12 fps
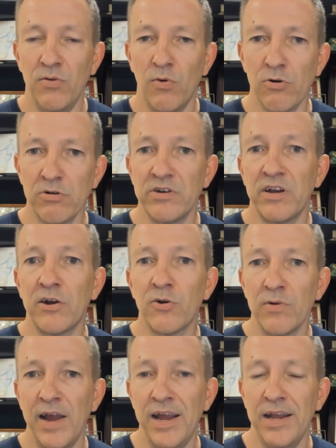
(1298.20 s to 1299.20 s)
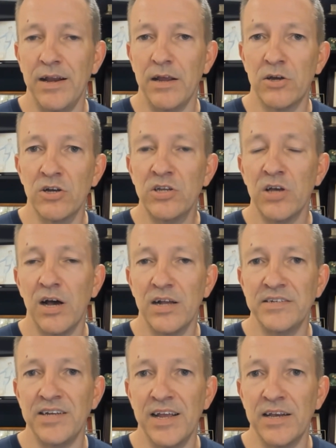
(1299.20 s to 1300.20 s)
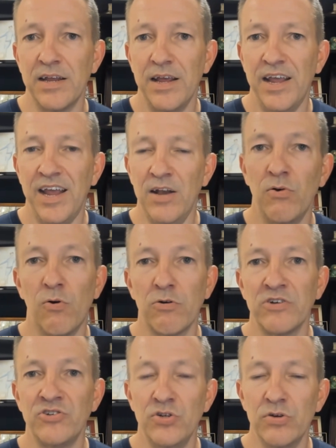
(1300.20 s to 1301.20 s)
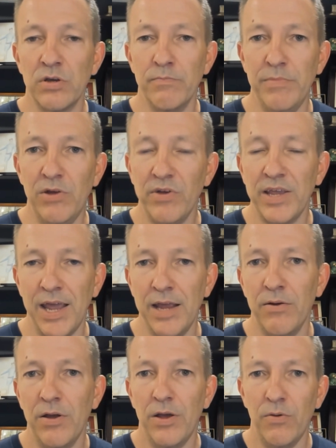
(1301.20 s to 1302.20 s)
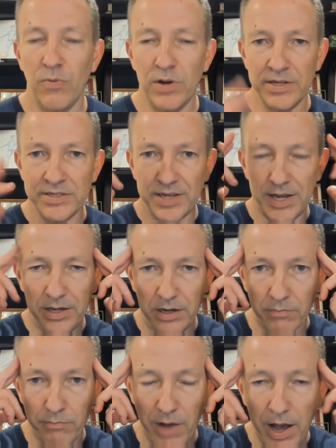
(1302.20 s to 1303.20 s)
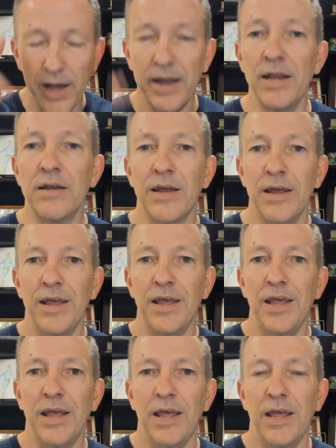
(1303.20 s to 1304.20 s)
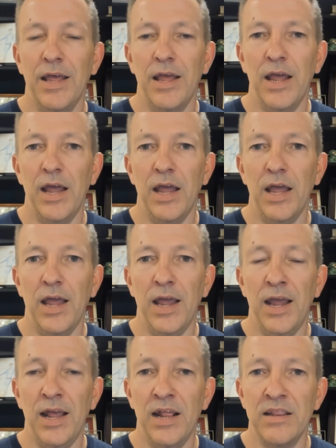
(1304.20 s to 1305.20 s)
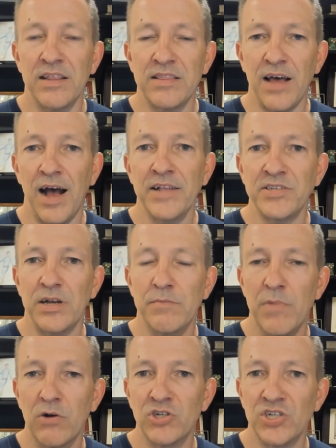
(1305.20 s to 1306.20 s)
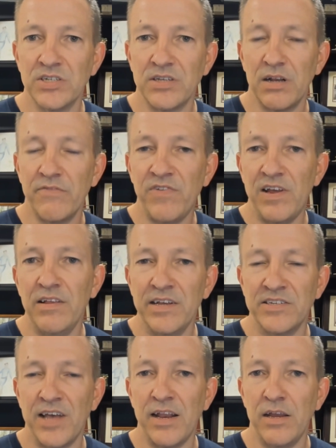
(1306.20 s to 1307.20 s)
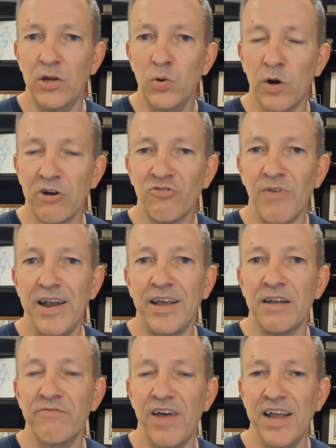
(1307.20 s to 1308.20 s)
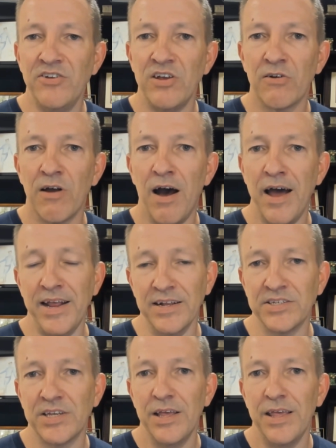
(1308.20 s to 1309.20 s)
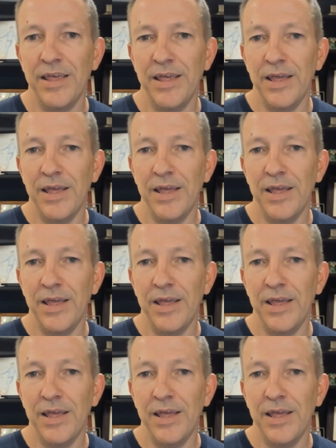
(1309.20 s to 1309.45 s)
in order to create good content, in order to communicate what is in your mind and the thoughts and emotions and the feelings that you are trying to convey to your audience.